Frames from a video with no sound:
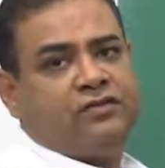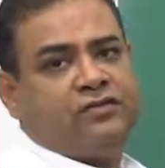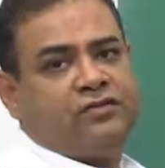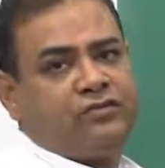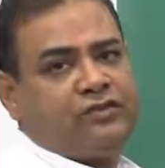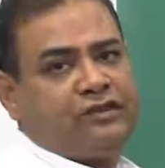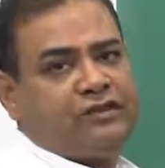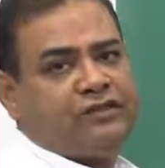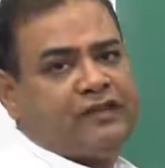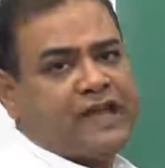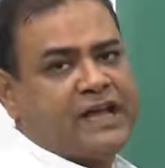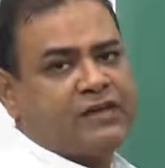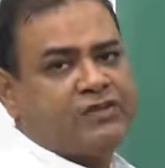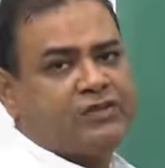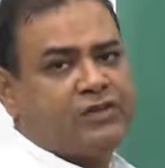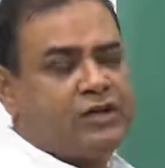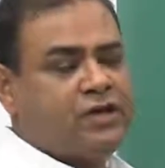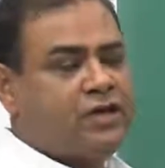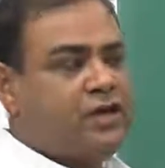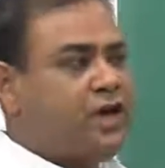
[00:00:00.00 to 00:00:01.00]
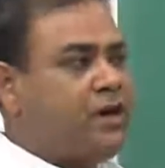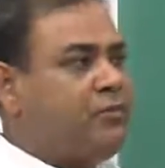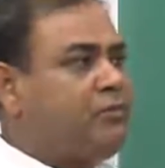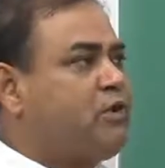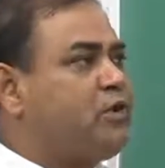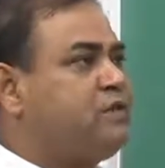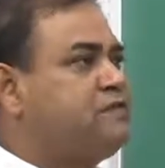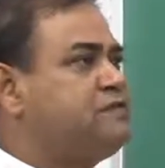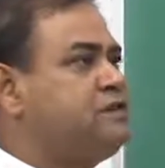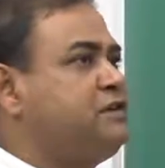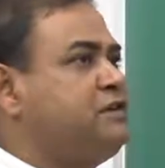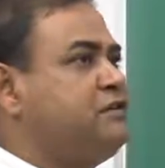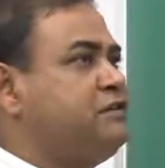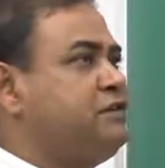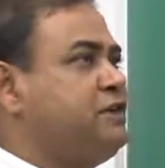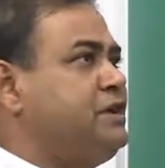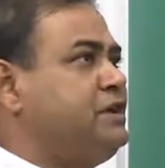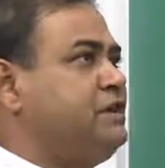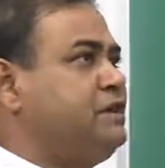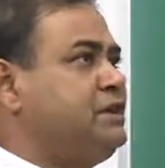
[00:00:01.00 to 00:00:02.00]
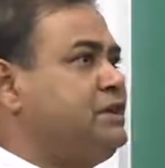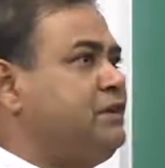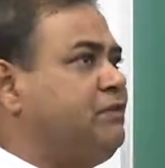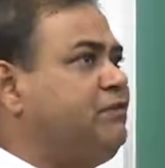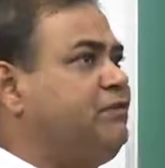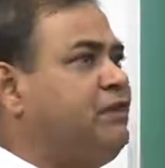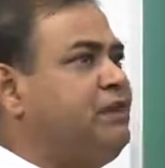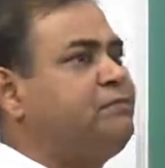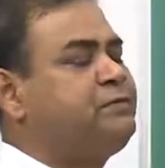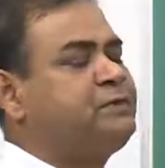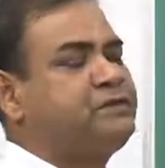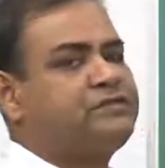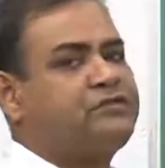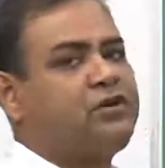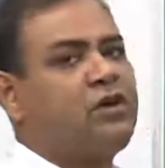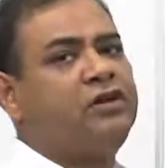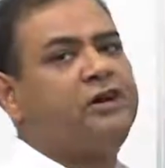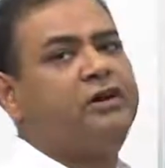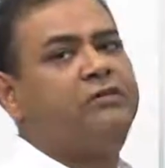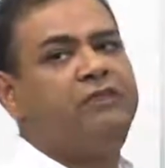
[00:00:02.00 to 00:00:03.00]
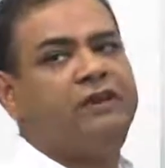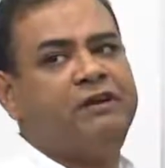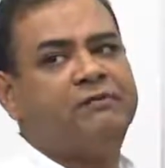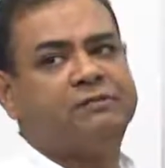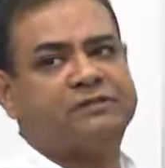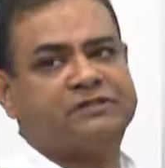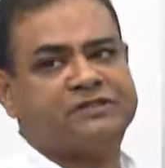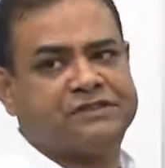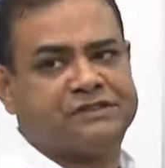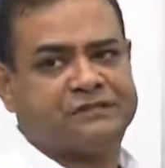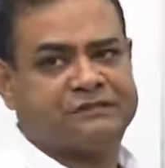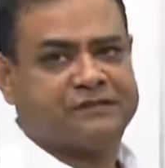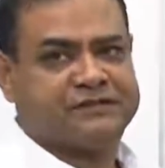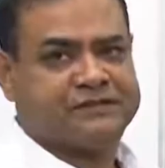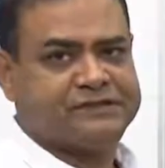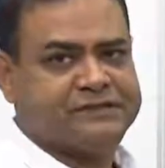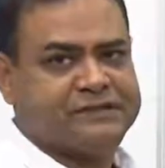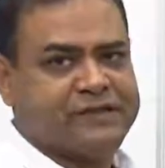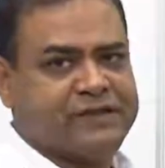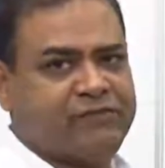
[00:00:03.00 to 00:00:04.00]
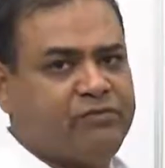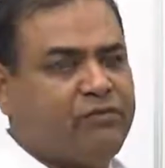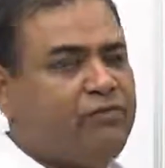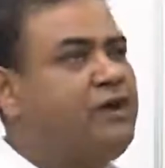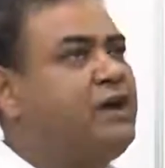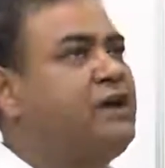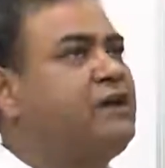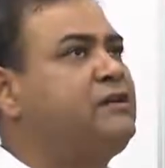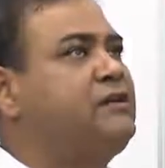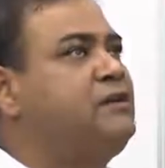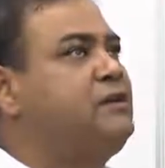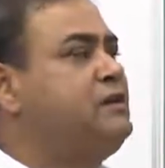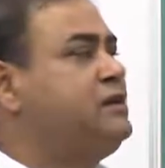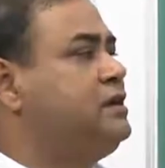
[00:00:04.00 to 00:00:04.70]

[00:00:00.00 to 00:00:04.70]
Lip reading: So, it is actually I am considering the vapor, solid vapor surface, and where